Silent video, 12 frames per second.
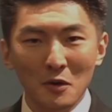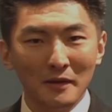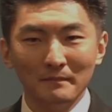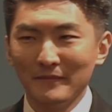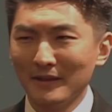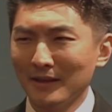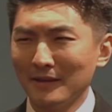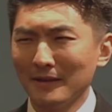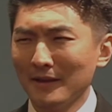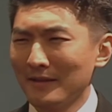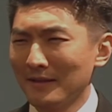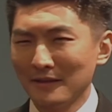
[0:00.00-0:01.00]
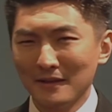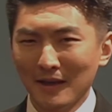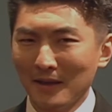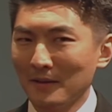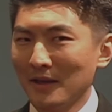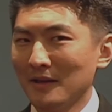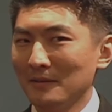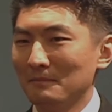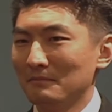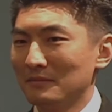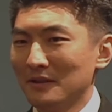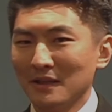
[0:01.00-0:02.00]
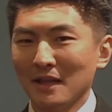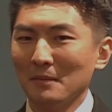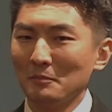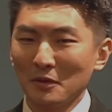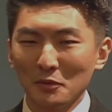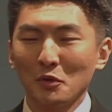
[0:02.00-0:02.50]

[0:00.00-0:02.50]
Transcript: 1, and I'm